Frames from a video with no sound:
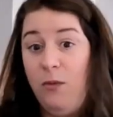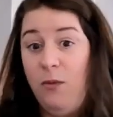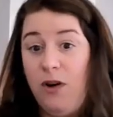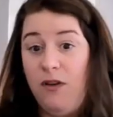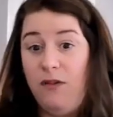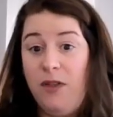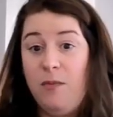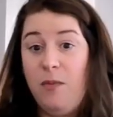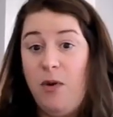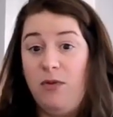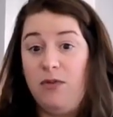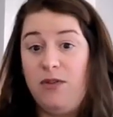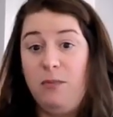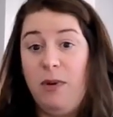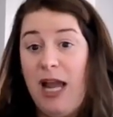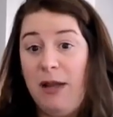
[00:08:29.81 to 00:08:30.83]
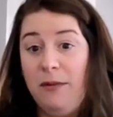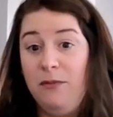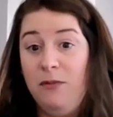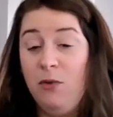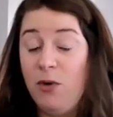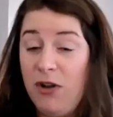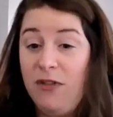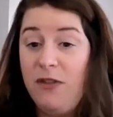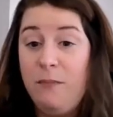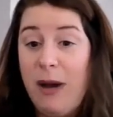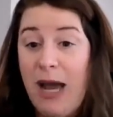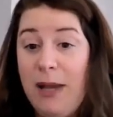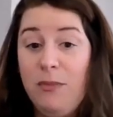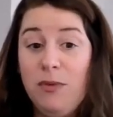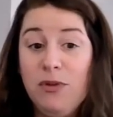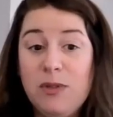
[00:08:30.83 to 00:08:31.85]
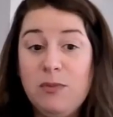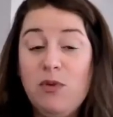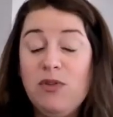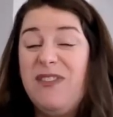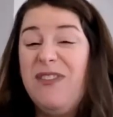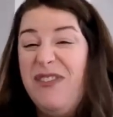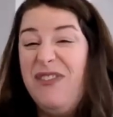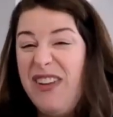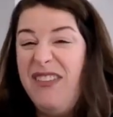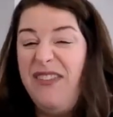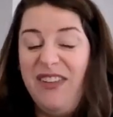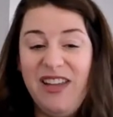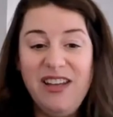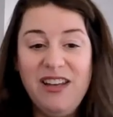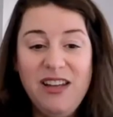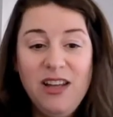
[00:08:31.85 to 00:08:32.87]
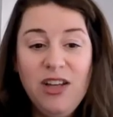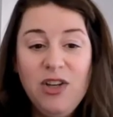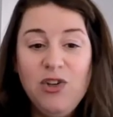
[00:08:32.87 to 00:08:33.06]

one of the Bible's most vivid